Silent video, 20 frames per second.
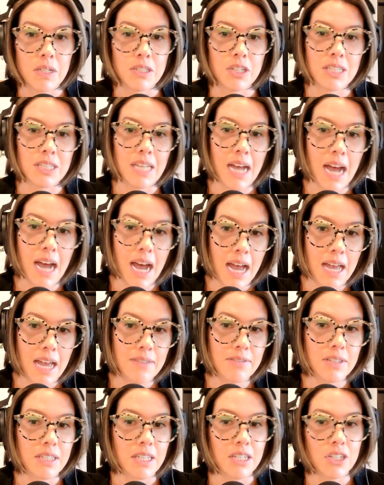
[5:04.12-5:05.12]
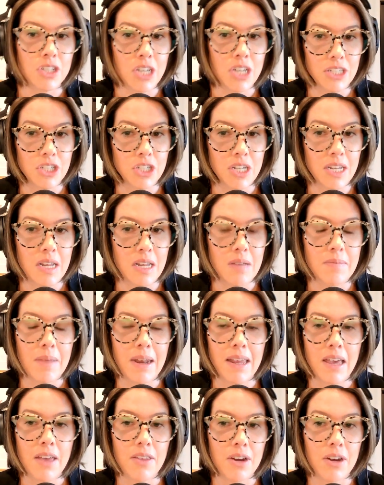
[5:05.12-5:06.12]
such as hives, congestion, and
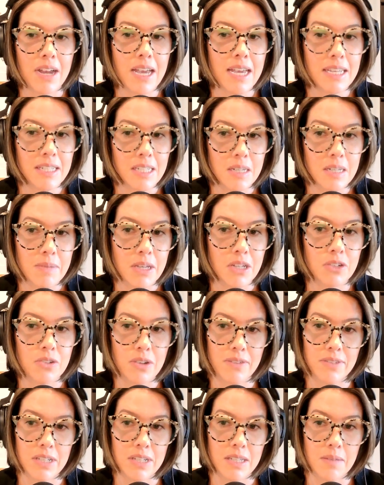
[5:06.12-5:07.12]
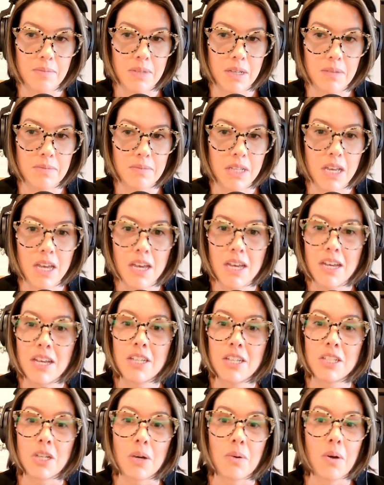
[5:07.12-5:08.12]
many other histamine-driven symptoms.
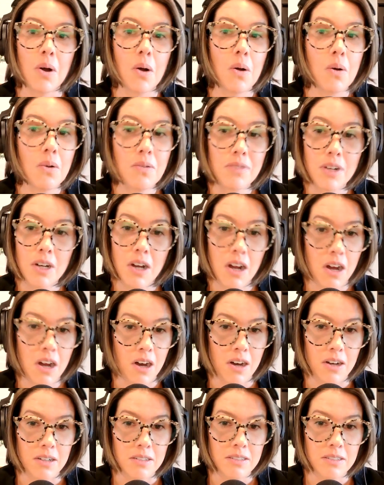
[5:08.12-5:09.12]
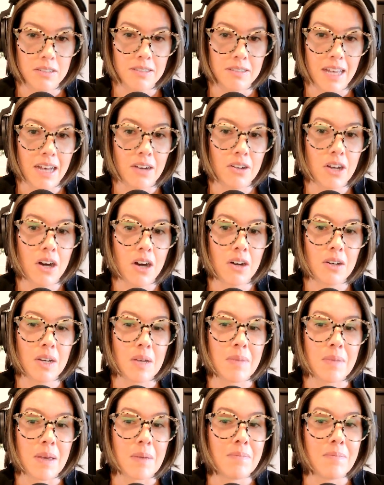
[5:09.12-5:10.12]
So overall, alcohol
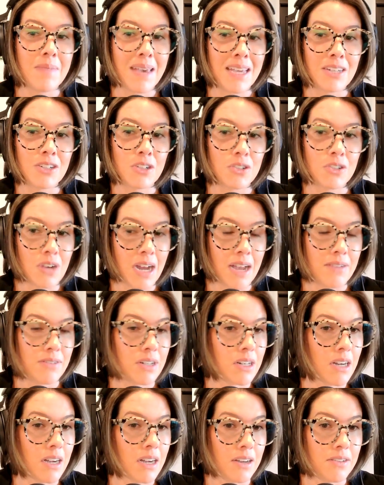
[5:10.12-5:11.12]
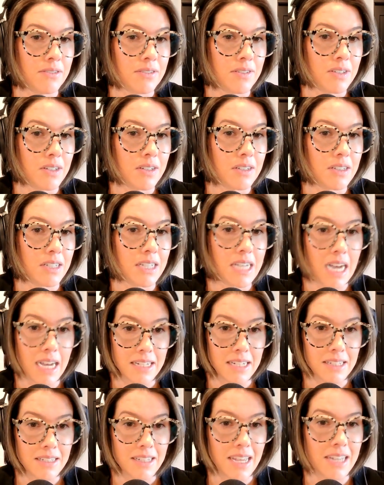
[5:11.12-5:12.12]
can be a major driver of
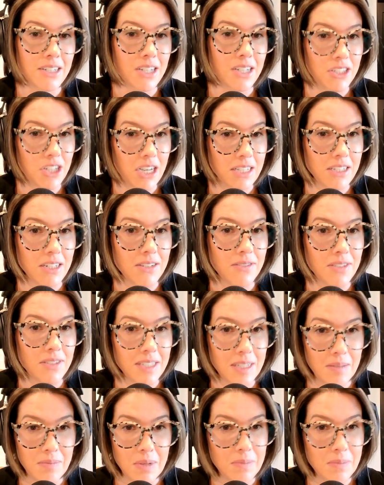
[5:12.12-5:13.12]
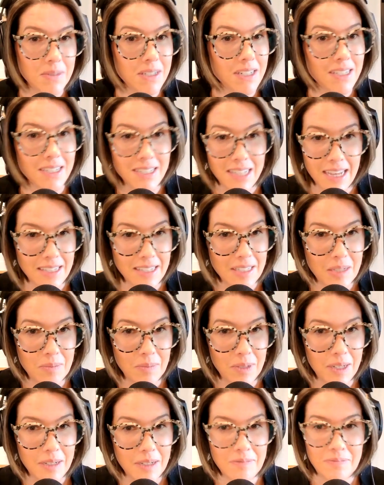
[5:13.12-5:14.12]
gut and digestive symptoms, to say it
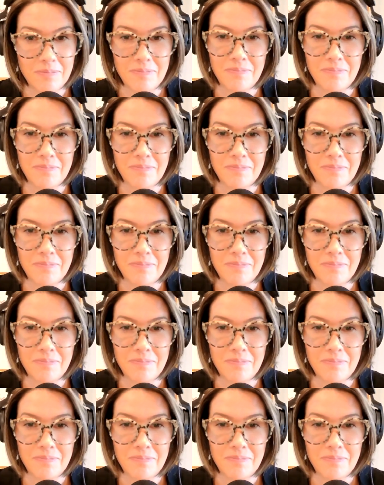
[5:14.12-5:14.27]
simply.